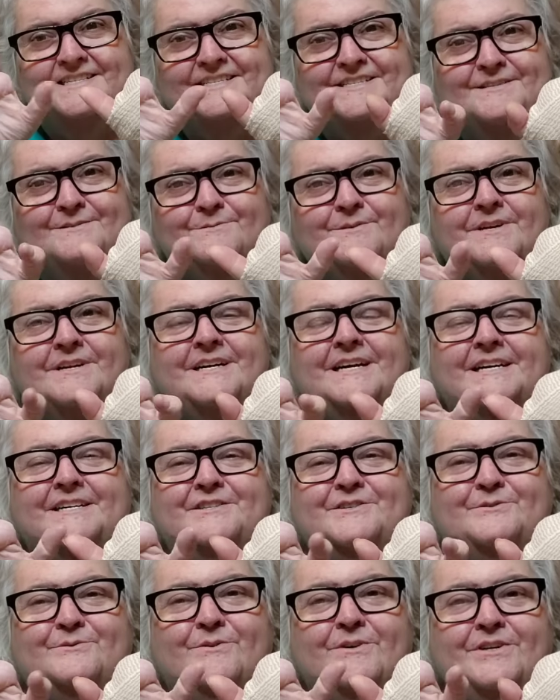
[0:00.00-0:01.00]
this is what I
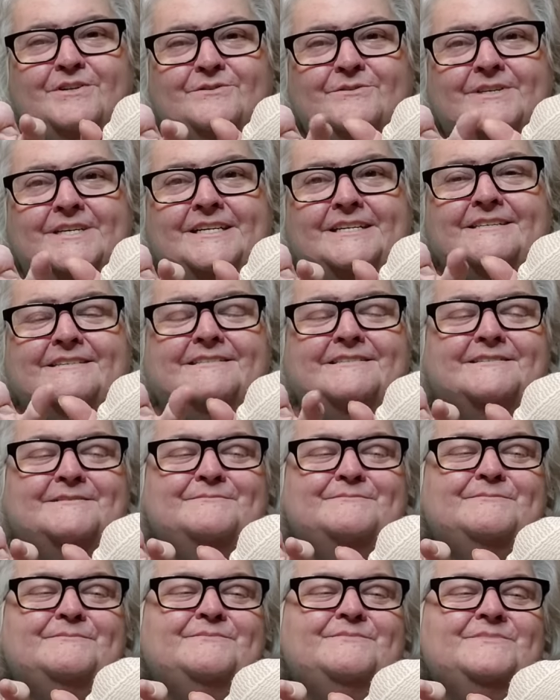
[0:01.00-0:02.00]
got to work with.
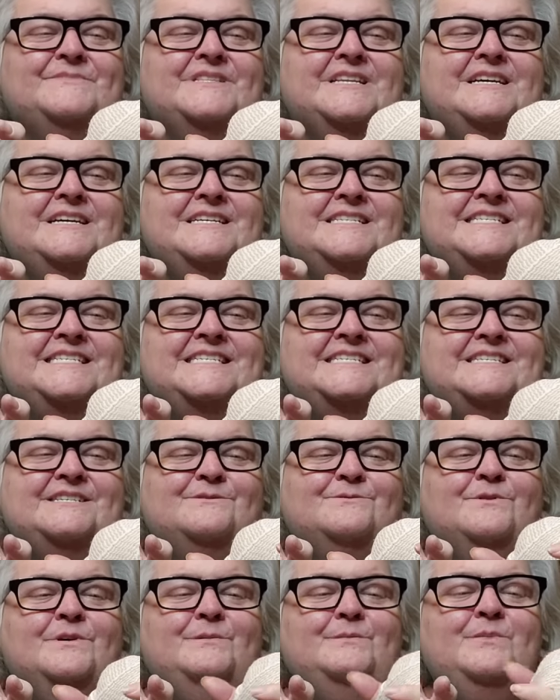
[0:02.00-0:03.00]
And
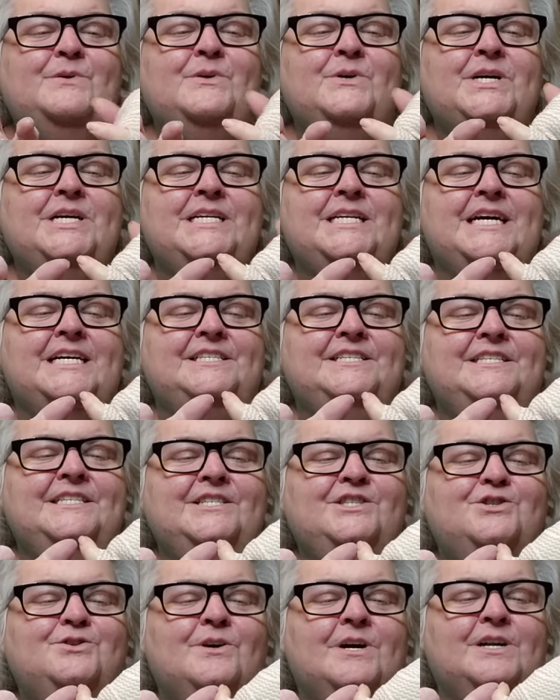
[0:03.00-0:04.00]
at one point, I
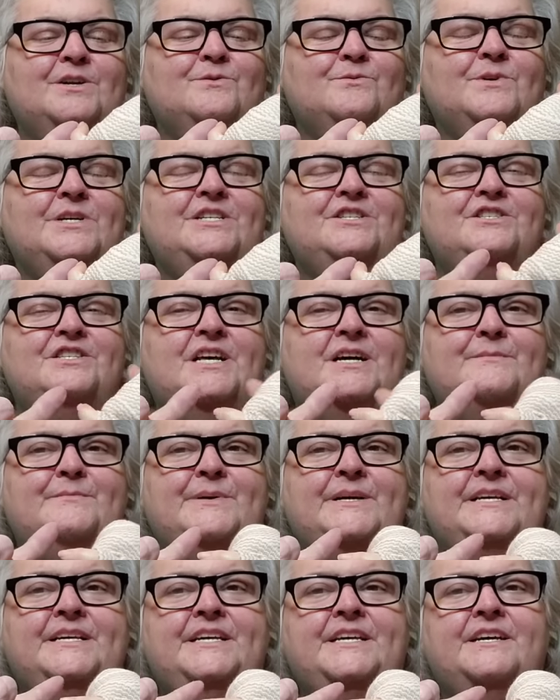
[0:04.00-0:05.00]
did try to reach that
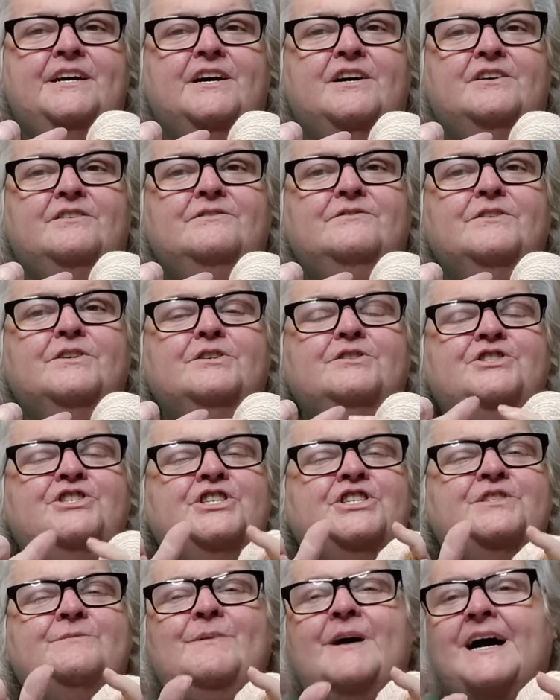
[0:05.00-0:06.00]
pinky over
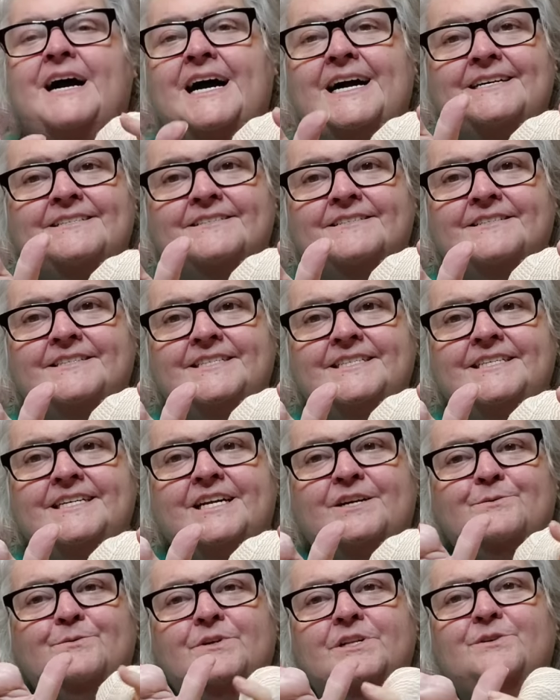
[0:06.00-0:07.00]
just by accident.
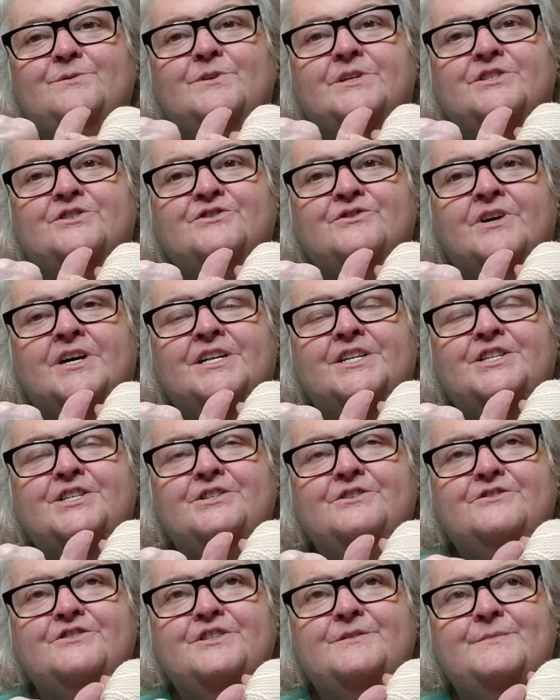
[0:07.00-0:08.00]
I really wasn't trying to
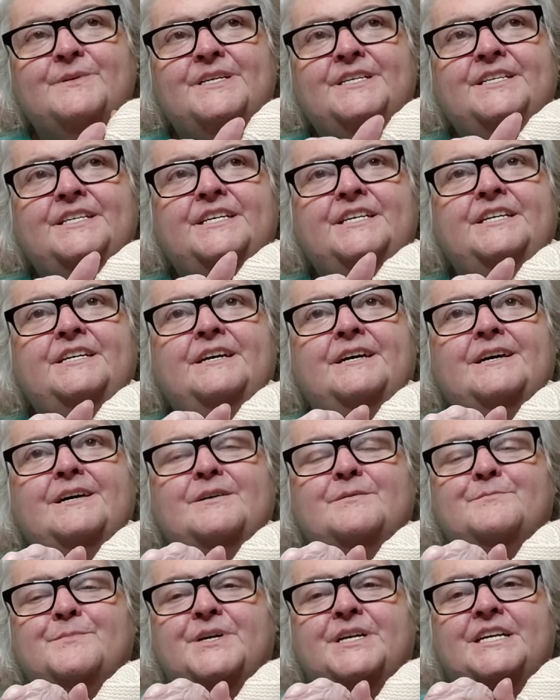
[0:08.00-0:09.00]
use the pinky,
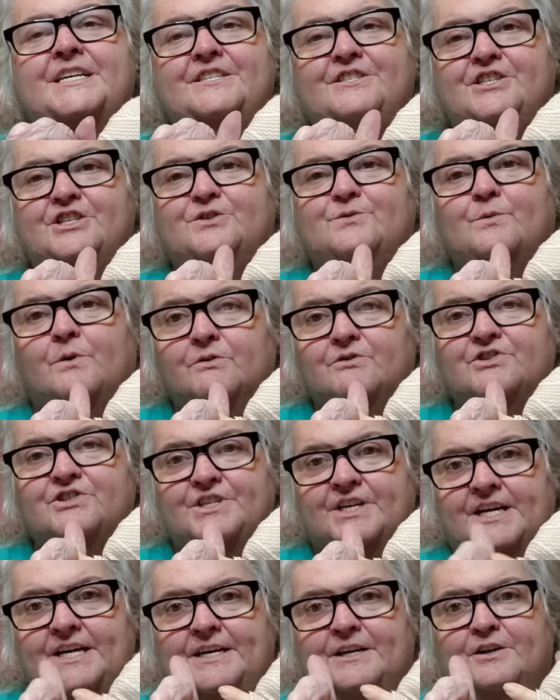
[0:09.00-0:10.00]
but it just wants
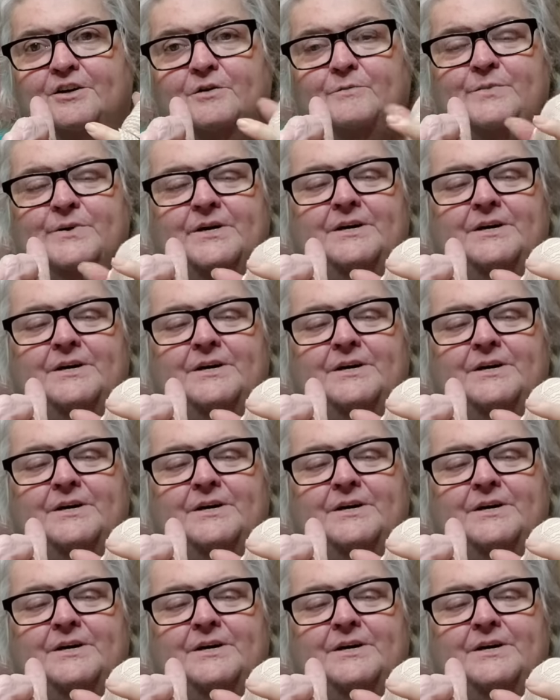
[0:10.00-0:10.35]
to help.